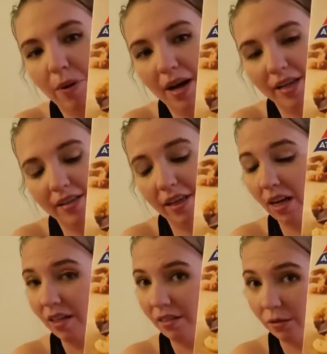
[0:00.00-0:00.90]
but
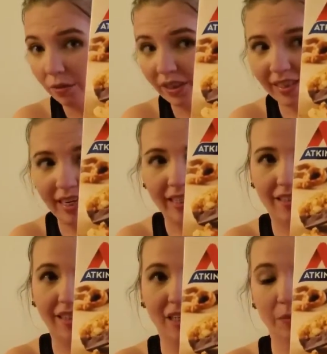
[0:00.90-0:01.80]
they're really tasty,